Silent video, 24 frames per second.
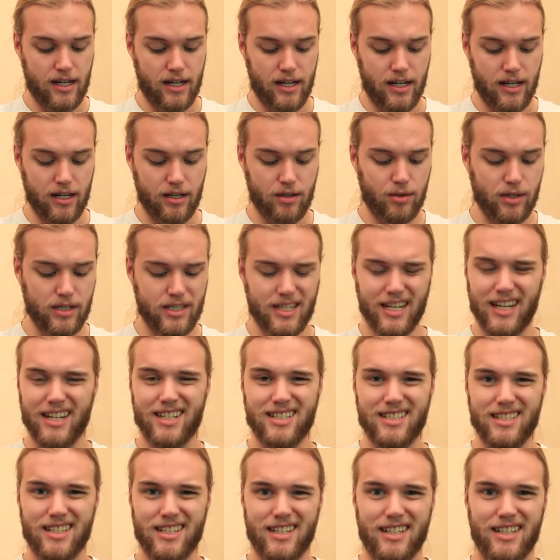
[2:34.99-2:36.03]
Noise
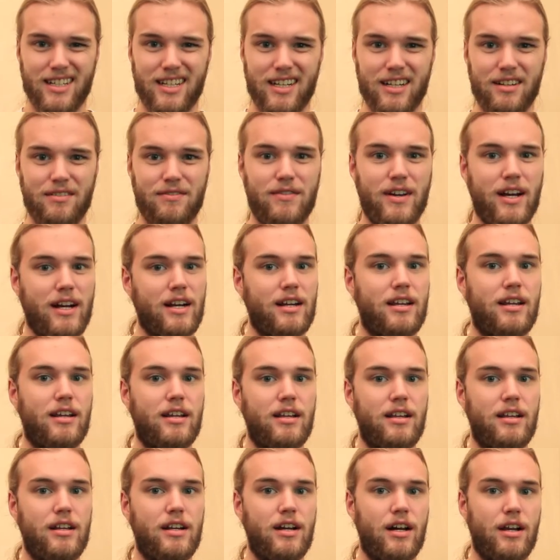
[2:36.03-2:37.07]
canceling did affect
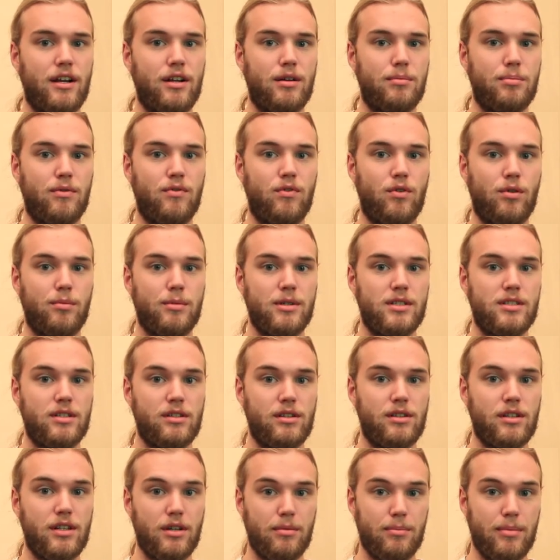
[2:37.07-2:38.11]
the audio performance a
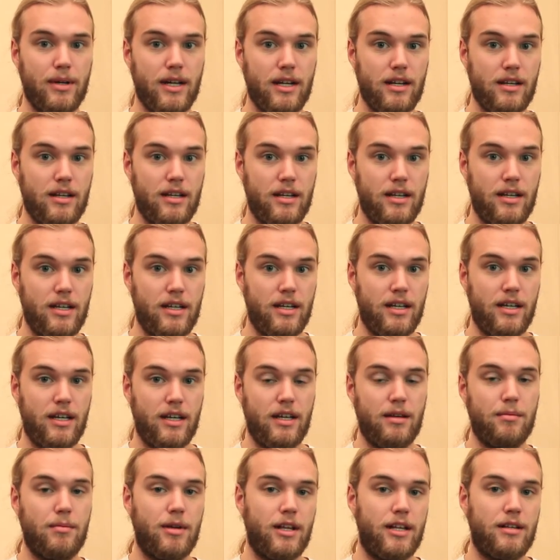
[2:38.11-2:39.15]
little bit.
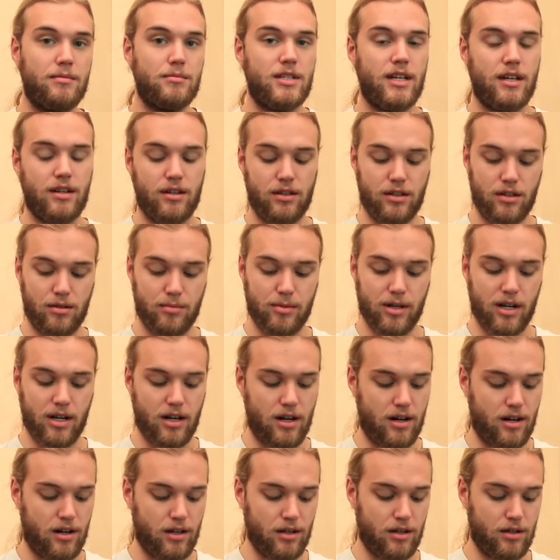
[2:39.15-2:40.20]
It made them sound a little bit
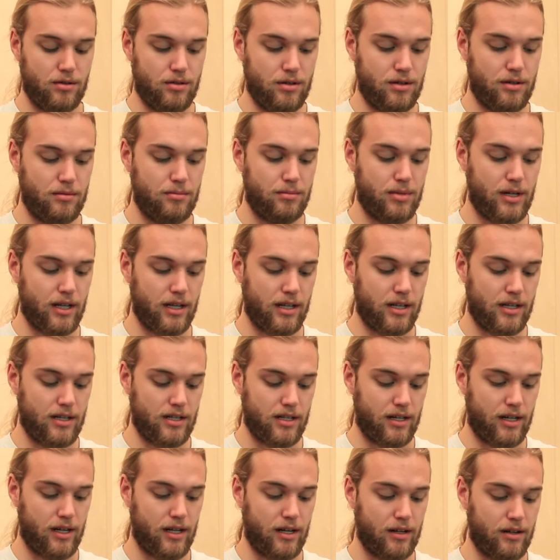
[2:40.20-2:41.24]
hollow, but
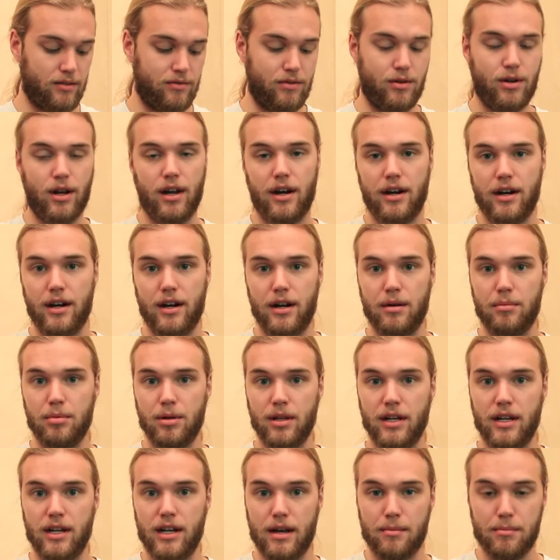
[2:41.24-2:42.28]
if you're on an
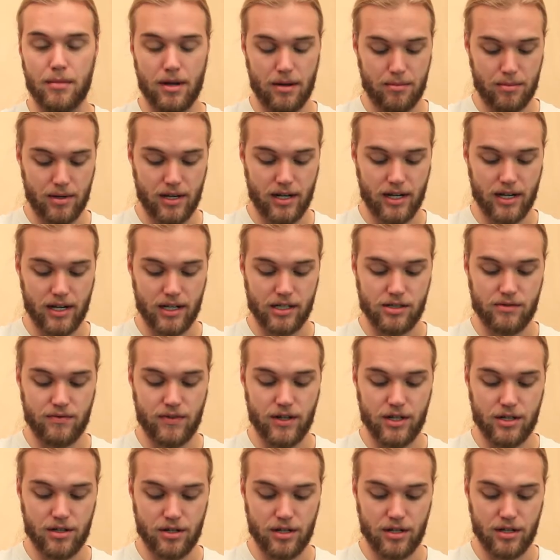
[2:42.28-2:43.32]
airplane, that might be a nice
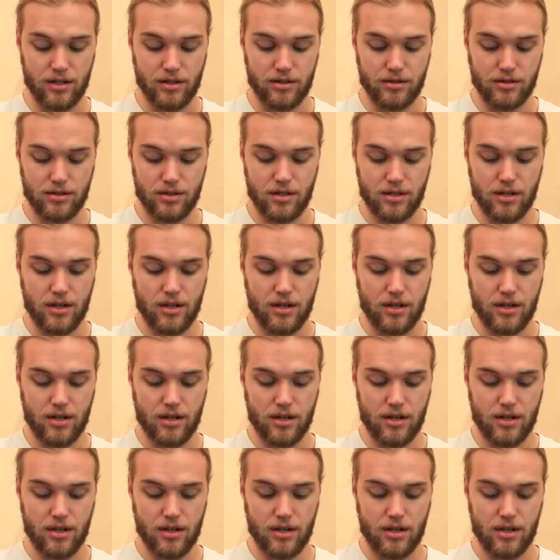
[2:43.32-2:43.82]
feature to use.